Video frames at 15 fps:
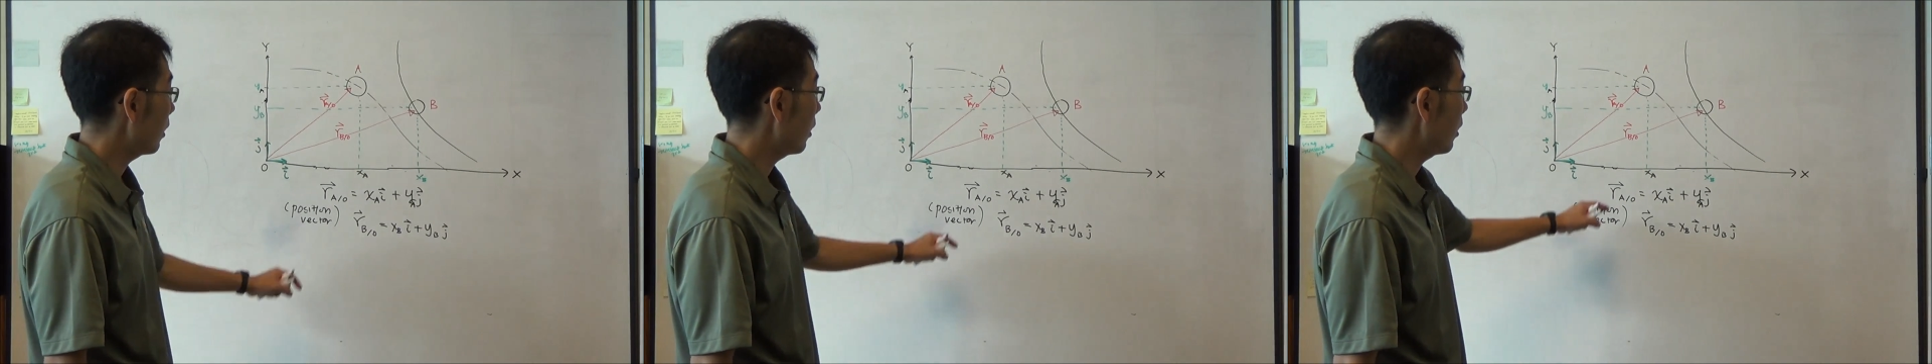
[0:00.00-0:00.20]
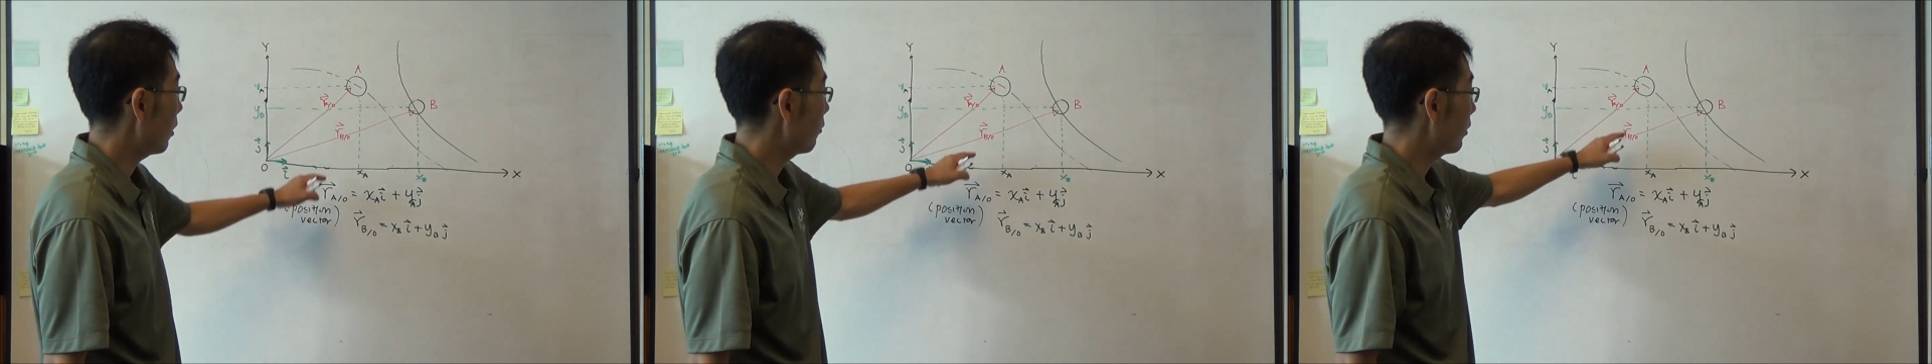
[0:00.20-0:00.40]

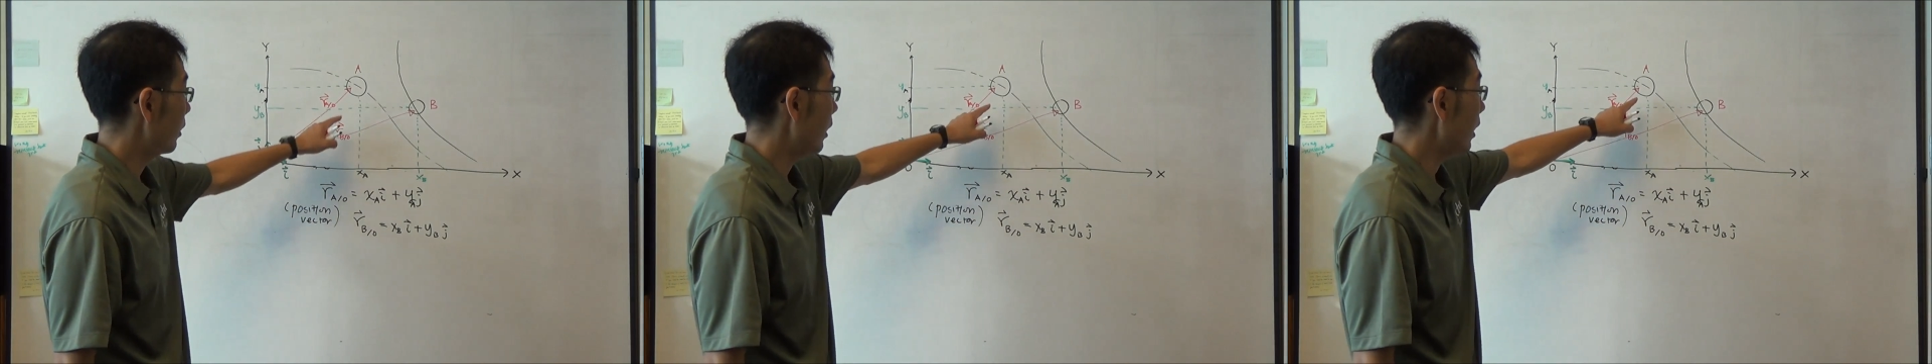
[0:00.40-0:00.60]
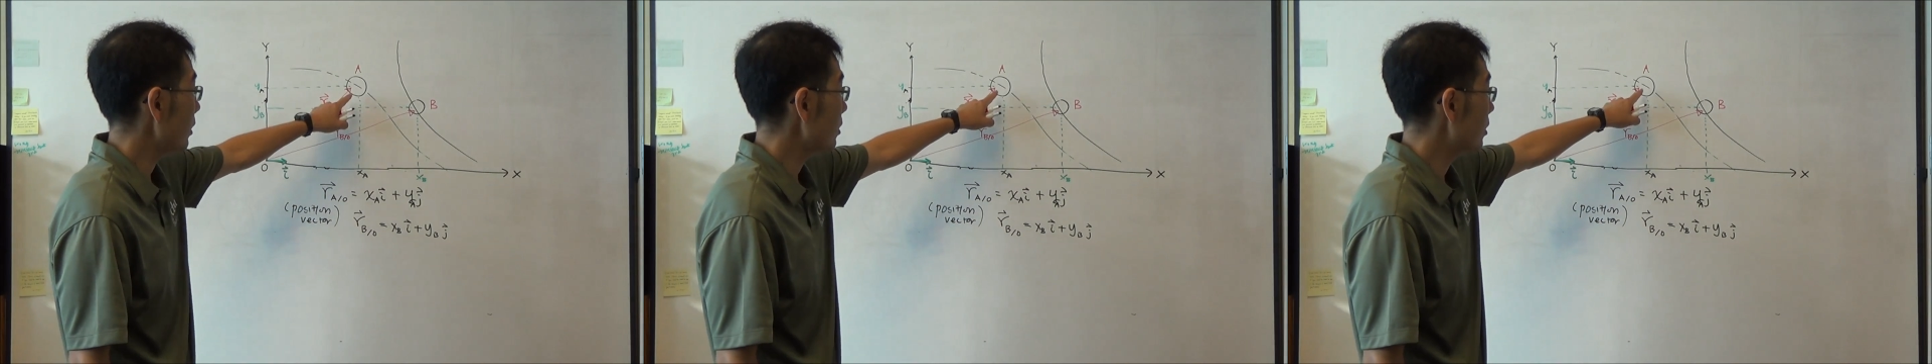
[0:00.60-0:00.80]
the
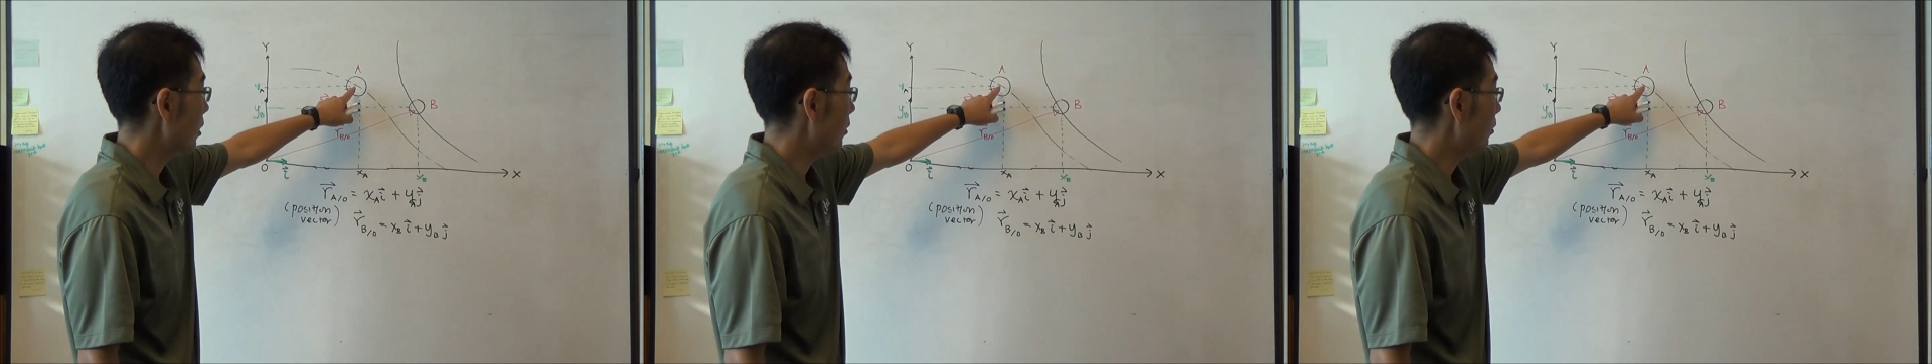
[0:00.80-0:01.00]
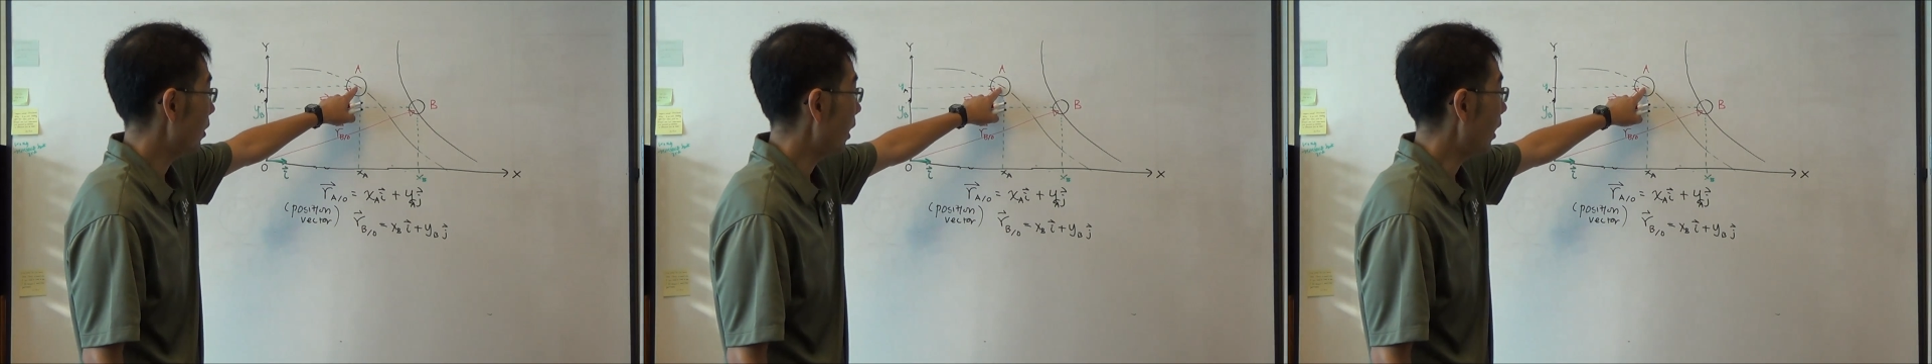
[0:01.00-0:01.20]

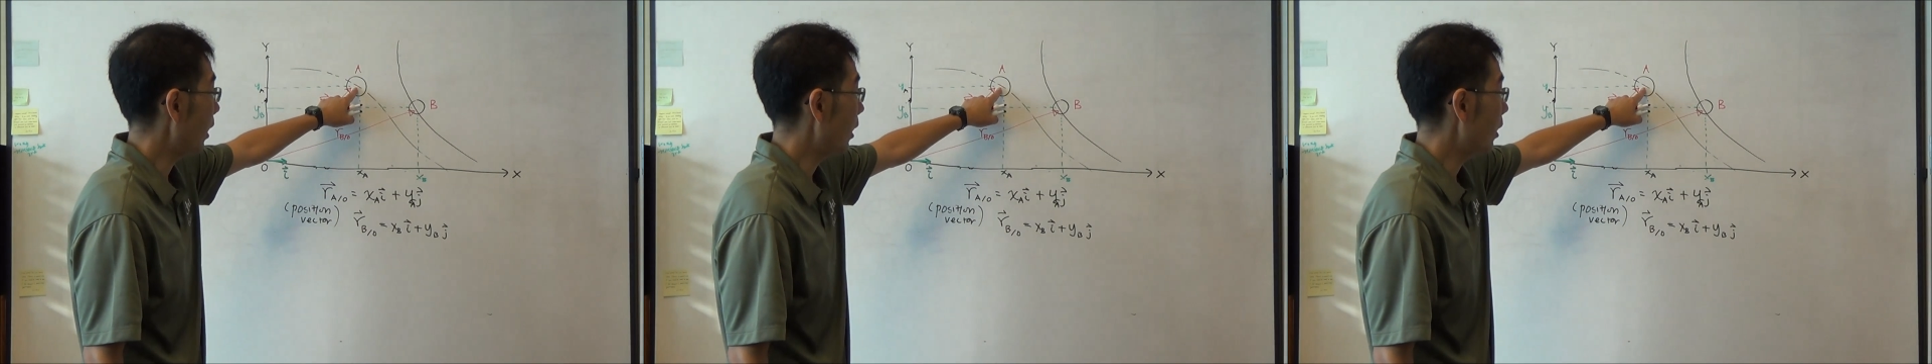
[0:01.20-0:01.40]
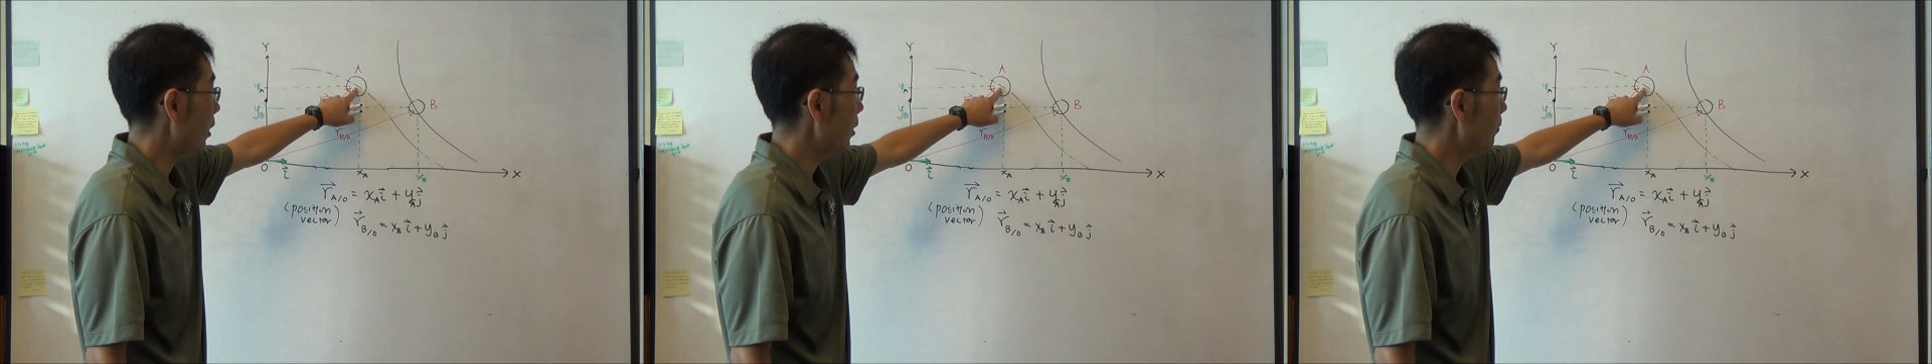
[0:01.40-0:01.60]
velocity of
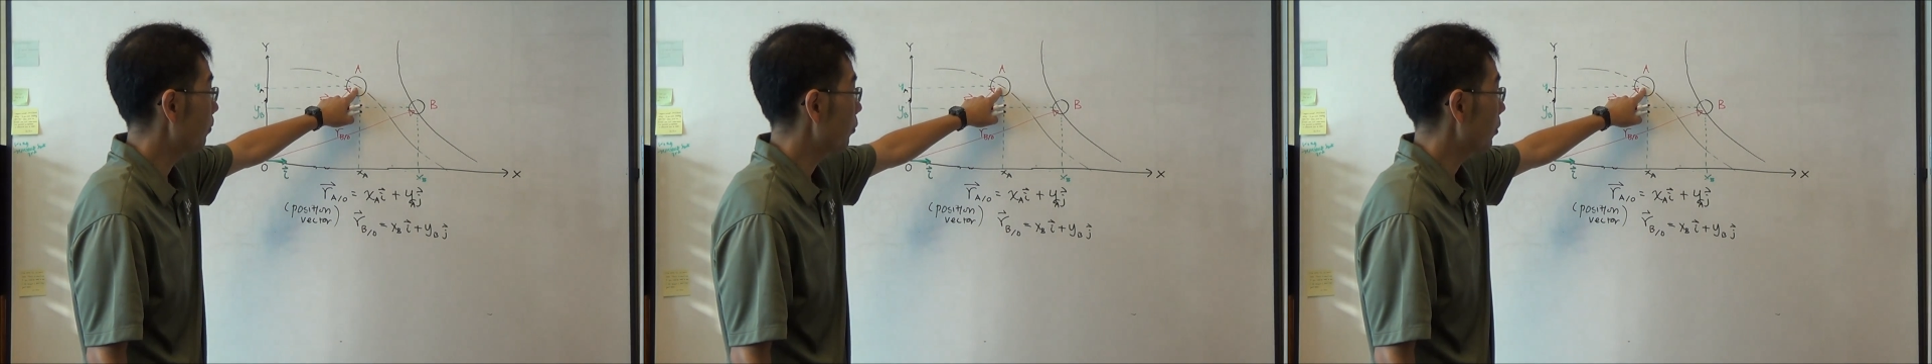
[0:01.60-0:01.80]
A